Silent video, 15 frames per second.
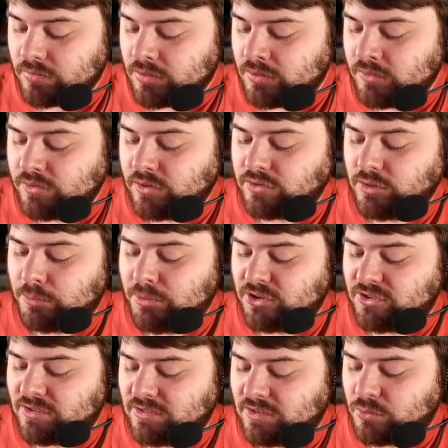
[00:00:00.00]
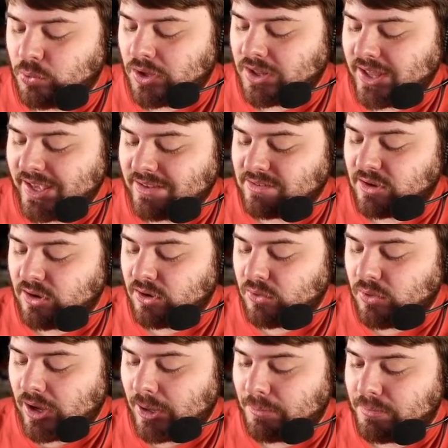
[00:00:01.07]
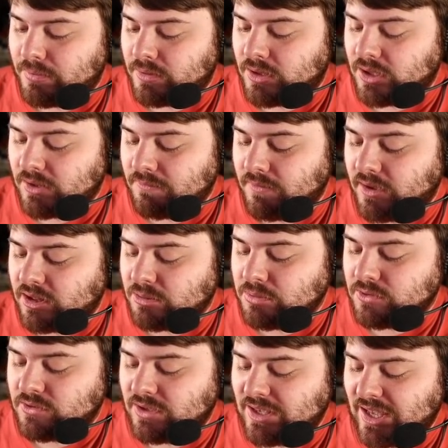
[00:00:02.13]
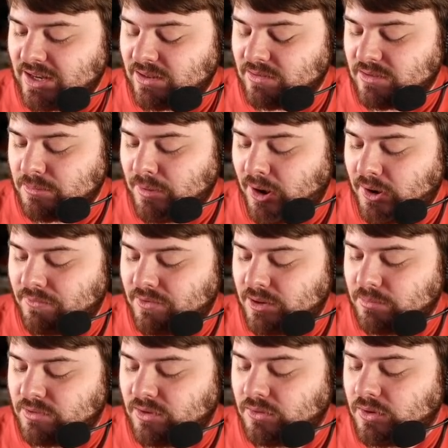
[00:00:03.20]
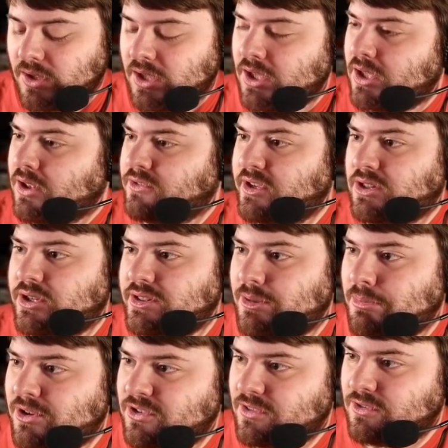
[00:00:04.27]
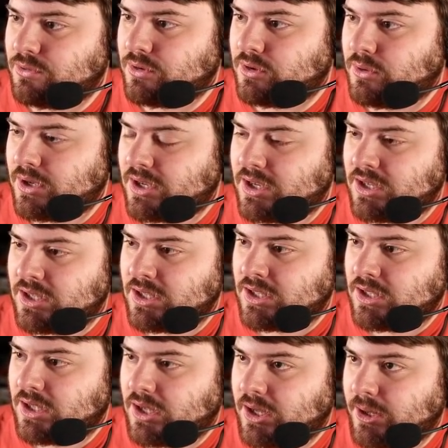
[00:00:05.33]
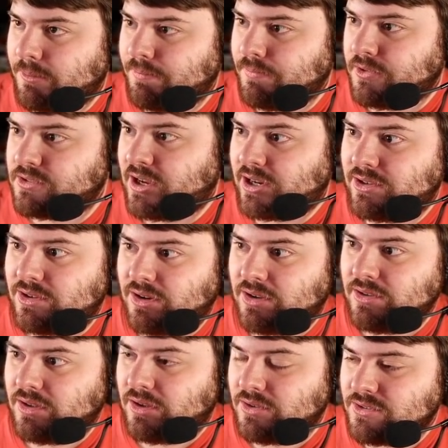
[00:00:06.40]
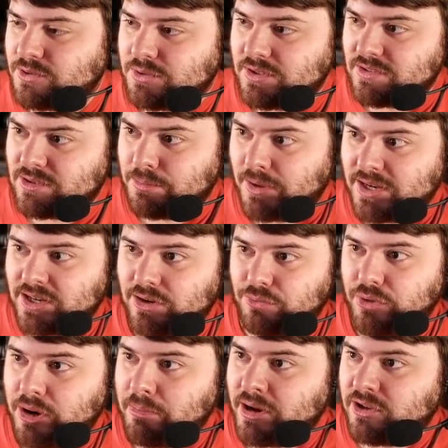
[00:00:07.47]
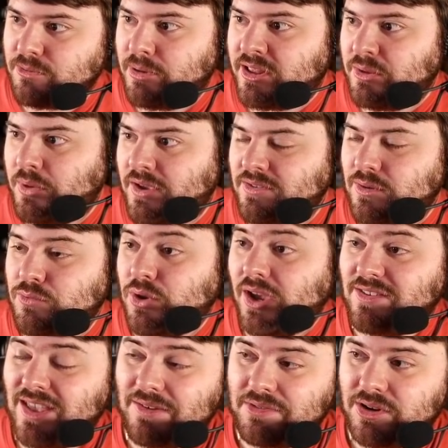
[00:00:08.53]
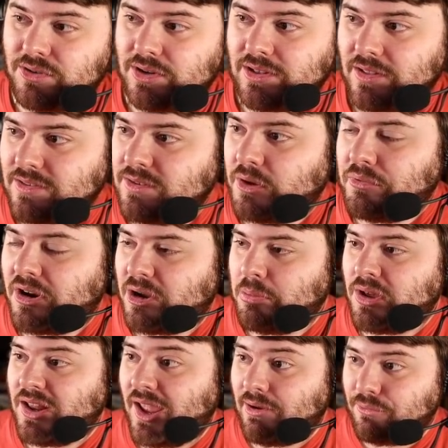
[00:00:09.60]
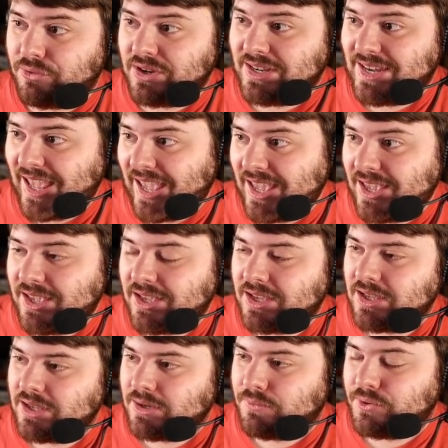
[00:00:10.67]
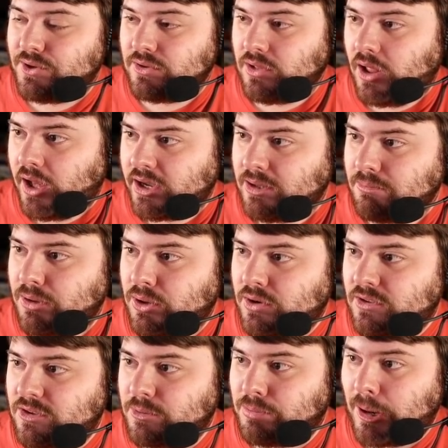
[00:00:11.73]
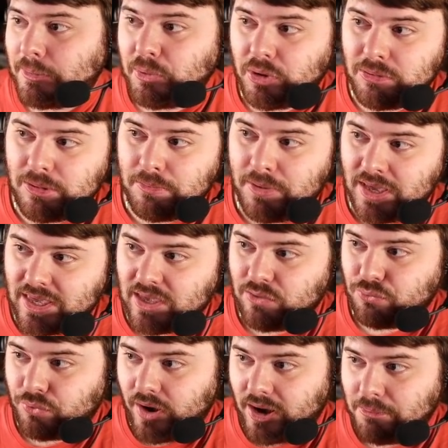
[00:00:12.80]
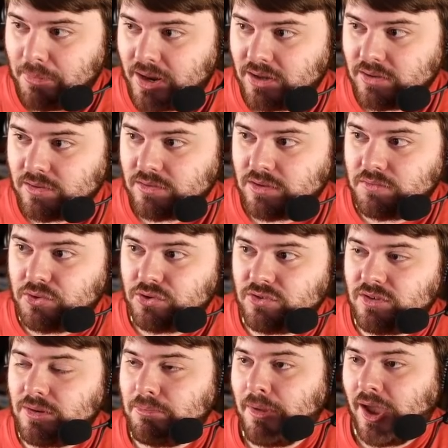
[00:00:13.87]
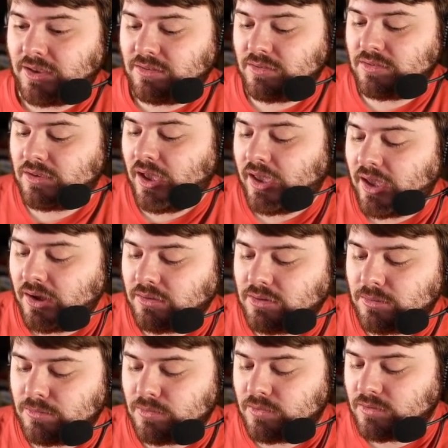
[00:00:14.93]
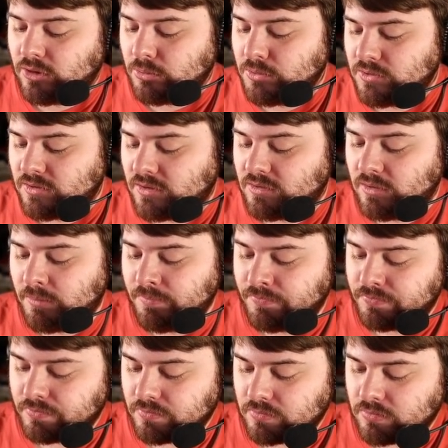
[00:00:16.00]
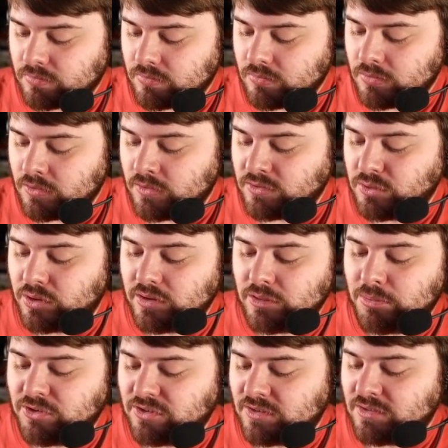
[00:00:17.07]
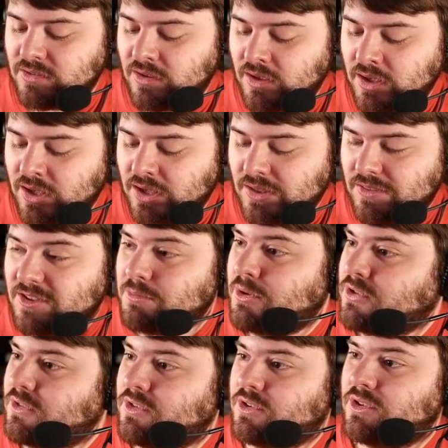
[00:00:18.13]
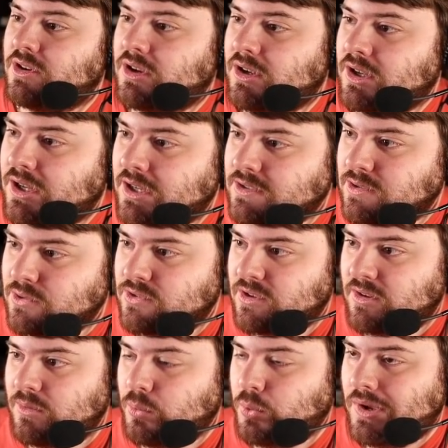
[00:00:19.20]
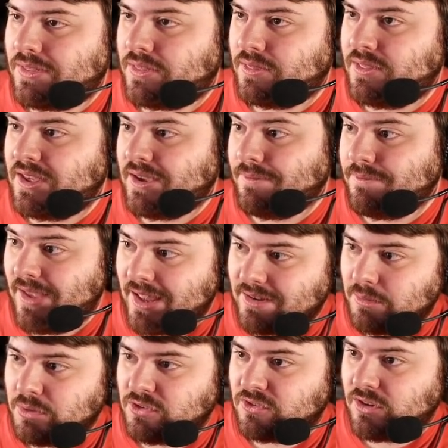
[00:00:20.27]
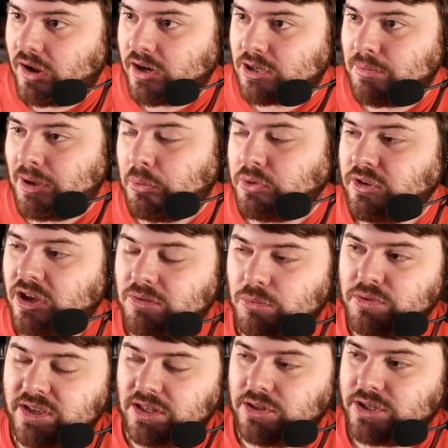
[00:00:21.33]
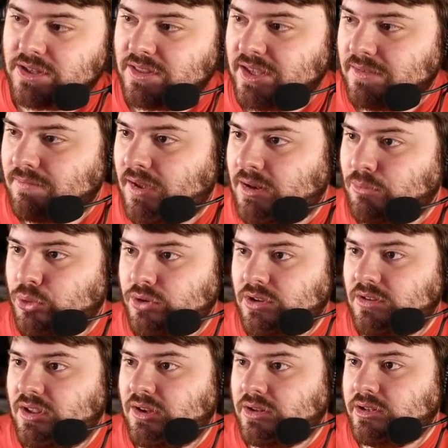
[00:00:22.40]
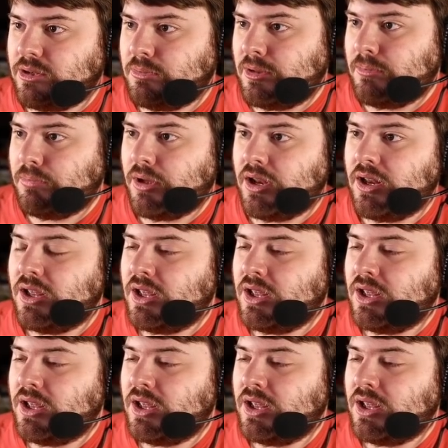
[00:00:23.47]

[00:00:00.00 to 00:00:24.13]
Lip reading: There's also missions as well as co-op available to getting Z-Power for him. So let's take a look at the missions real quick. This character also is dependent on rare metals, by the way, so if you guys haven't already done so, I recommend every day for your login bonus, you probably want to be picking rare metals if you're interested in maxing this guy out in terms of the soul boost system. So here are the missions. These missions are associated with the event that we just talked about. We'll take a look at the event in more detail in a little bit, but